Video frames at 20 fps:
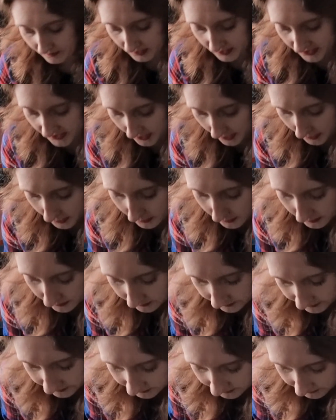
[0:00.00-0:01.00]
So
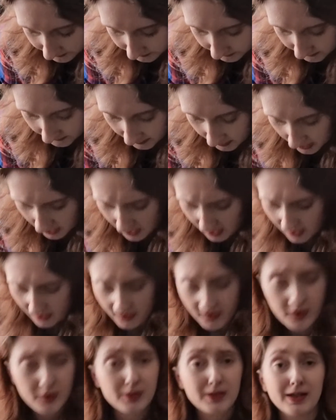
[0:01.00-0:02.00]

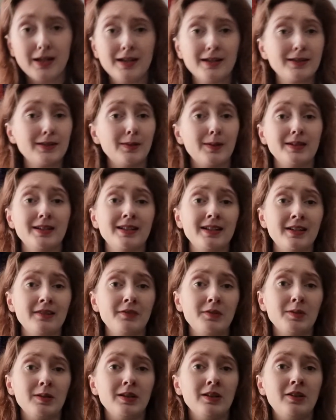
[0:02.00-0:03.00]
those last 2 I didn't give
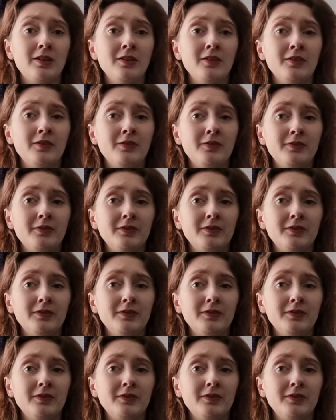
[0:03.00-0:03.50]
you a lot of